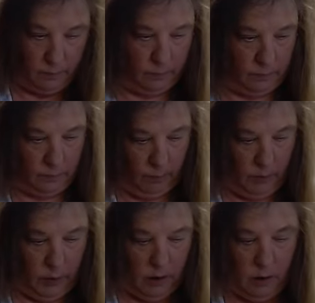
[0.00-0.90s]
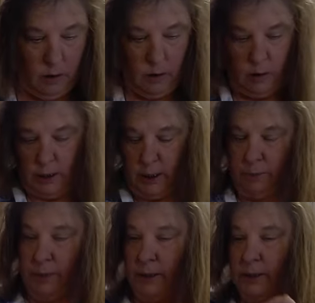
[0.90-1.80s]
I'm going to
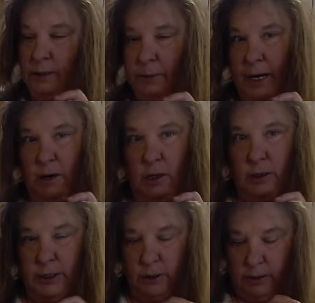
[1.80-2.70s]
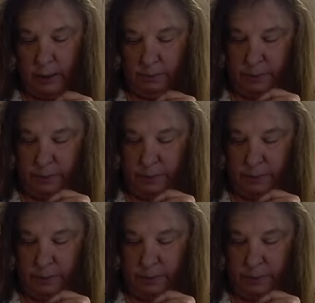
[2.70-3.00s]
put in some Karo syrup,